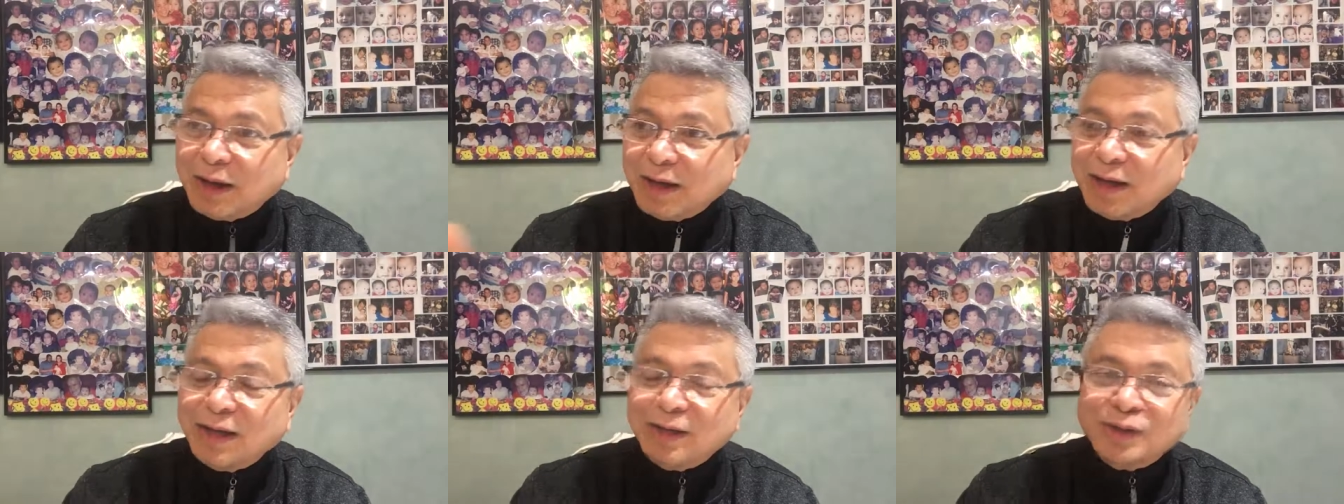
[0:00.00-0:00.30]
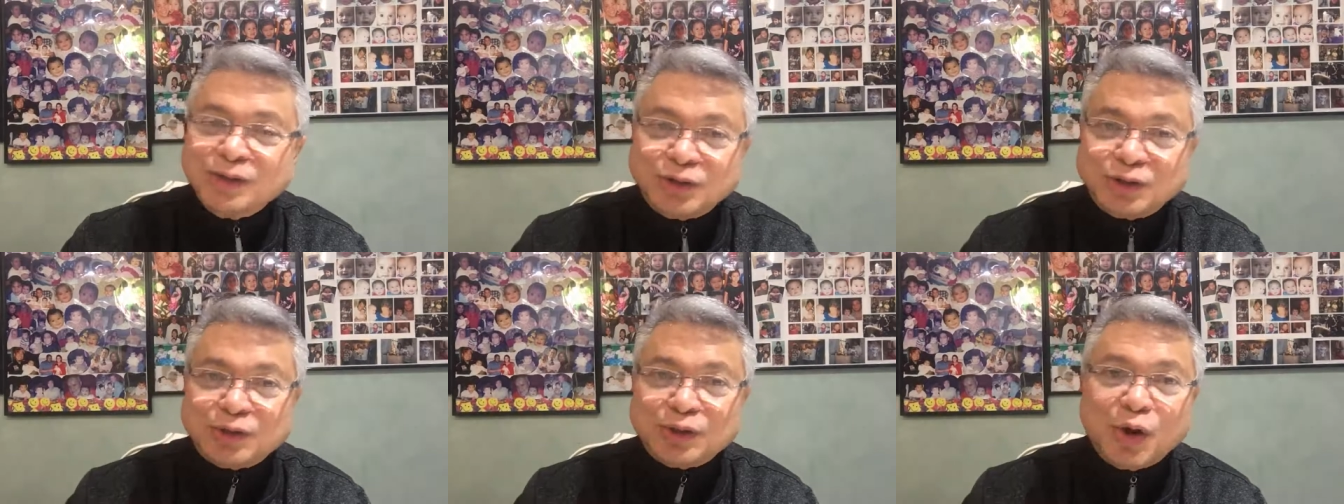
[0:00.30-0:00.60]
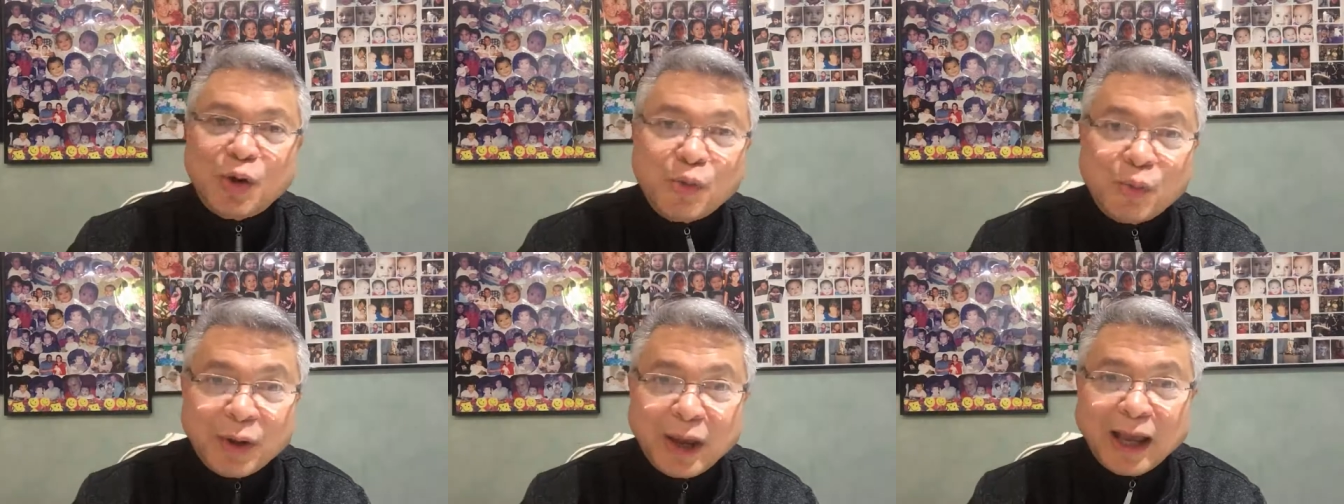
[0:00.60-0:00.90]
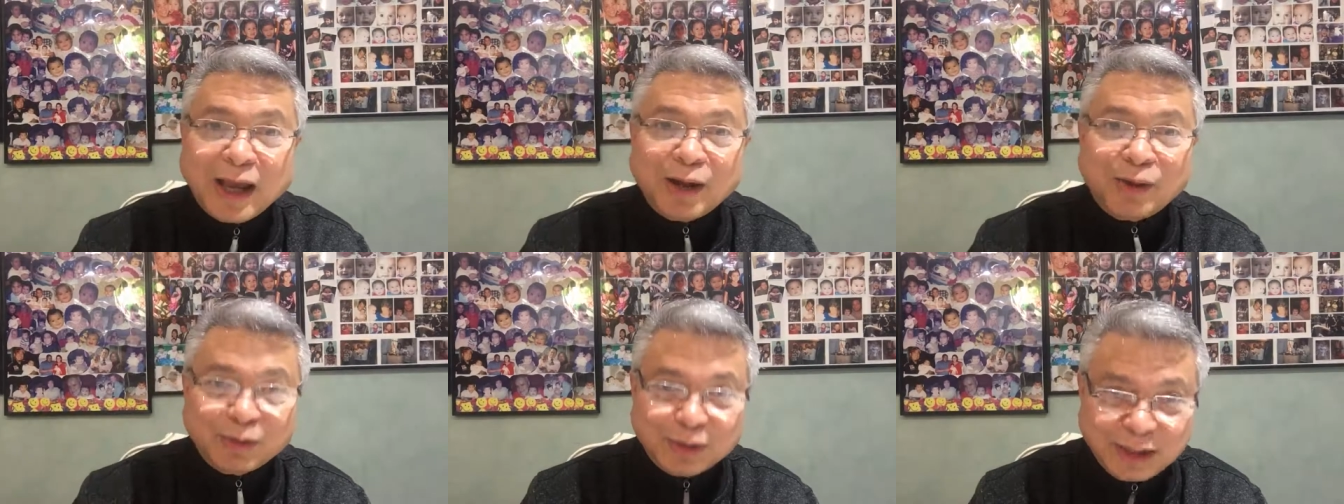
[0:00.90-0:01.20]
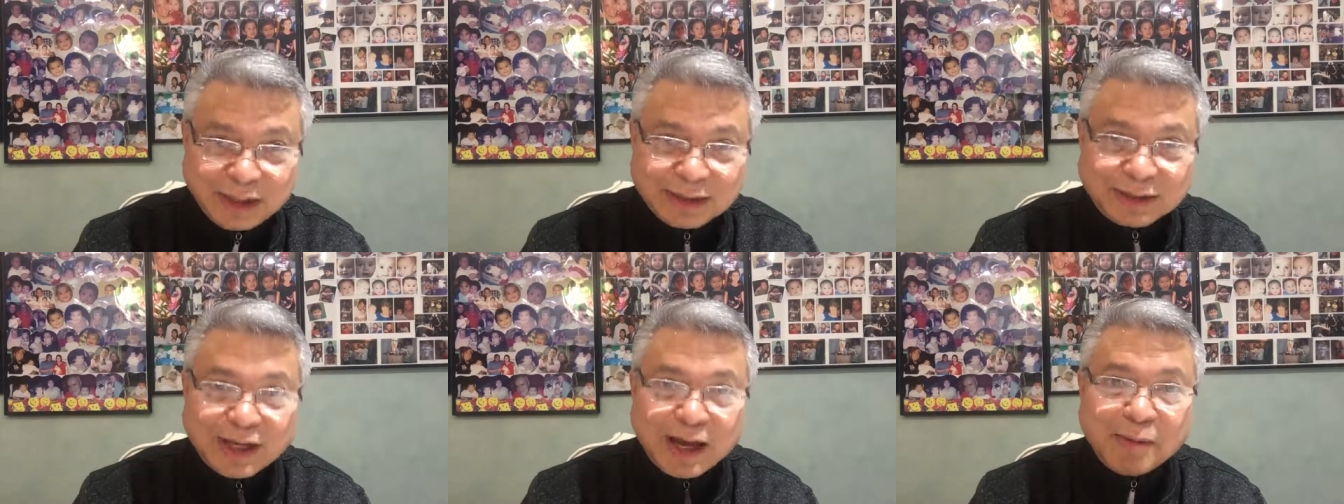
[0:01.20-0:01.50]
showing good
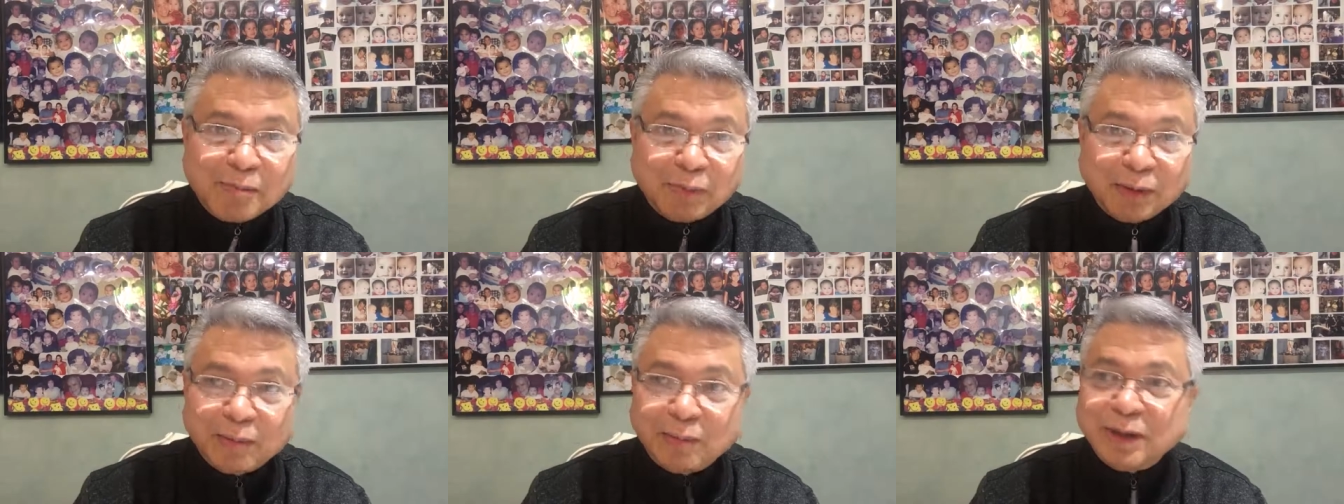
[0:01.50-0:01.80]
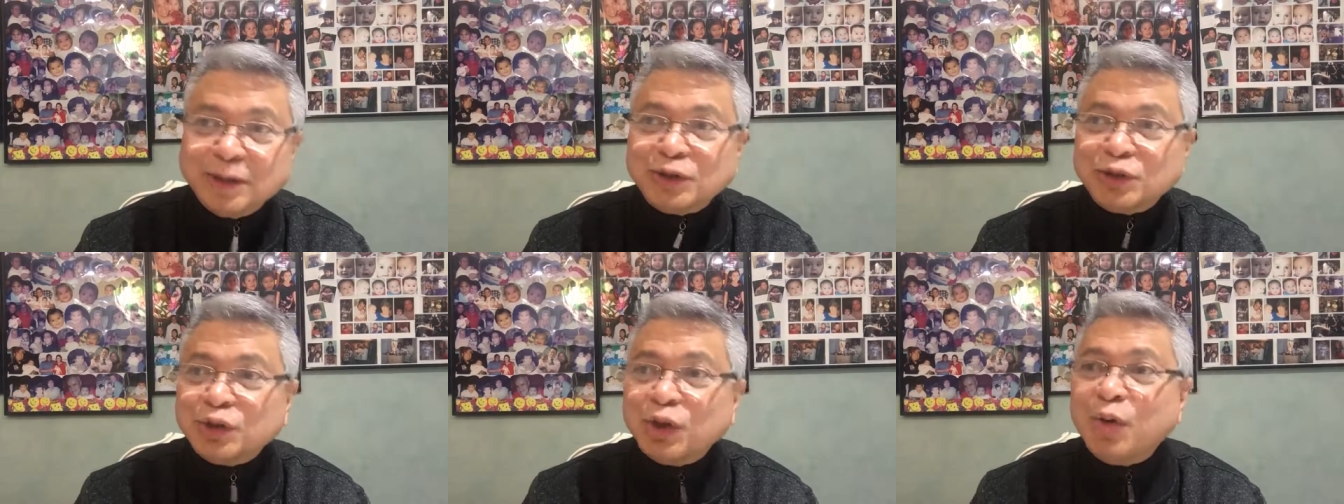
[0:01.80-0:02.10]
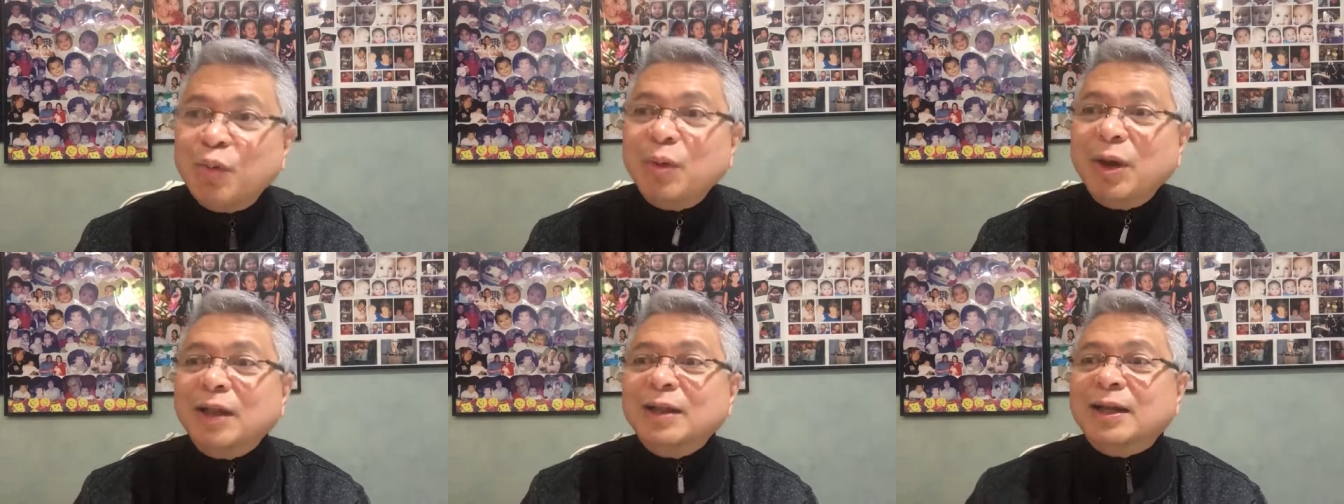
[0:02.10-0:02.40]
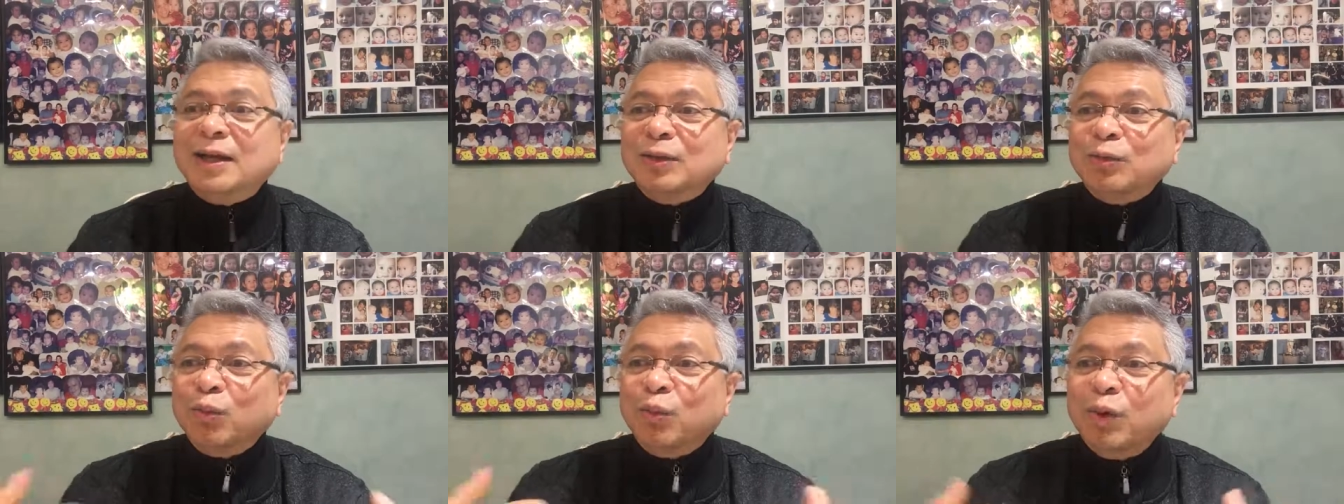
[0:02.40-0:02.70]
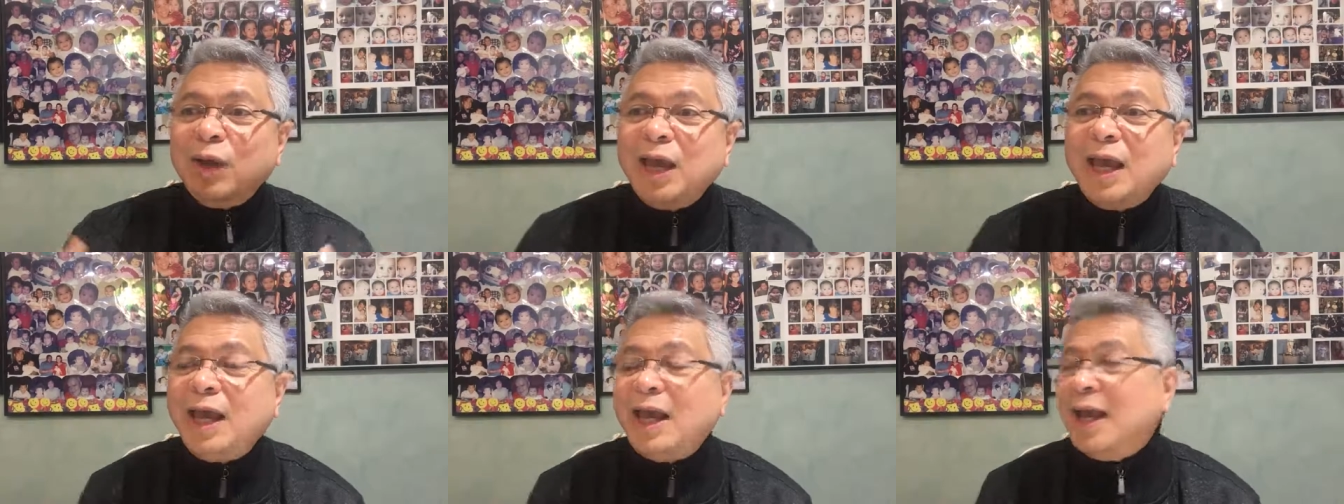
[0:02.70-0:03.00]
example, by showing that
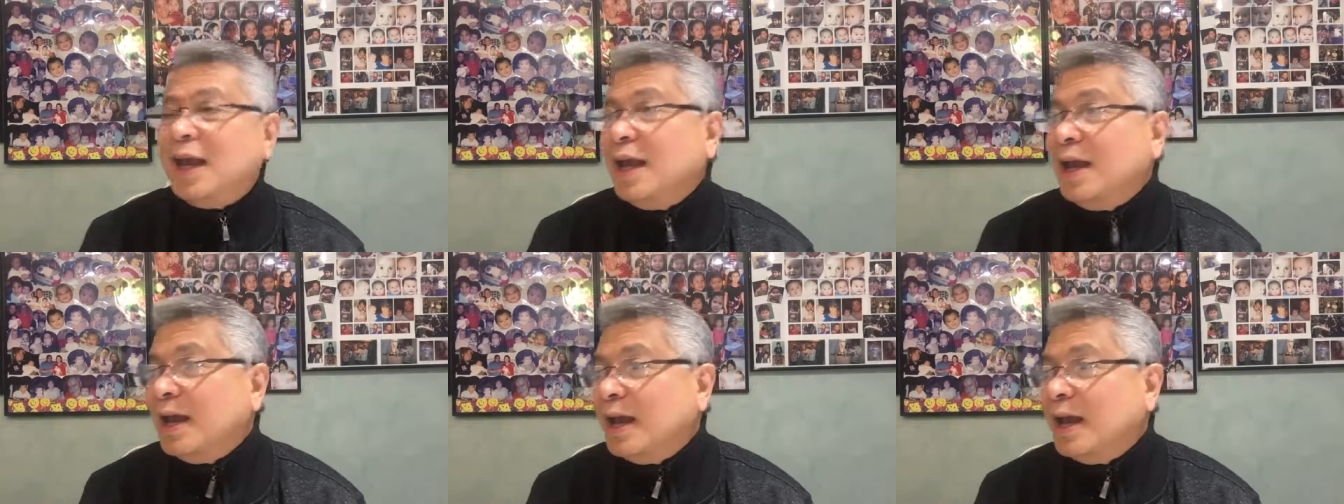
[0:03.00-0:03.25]
we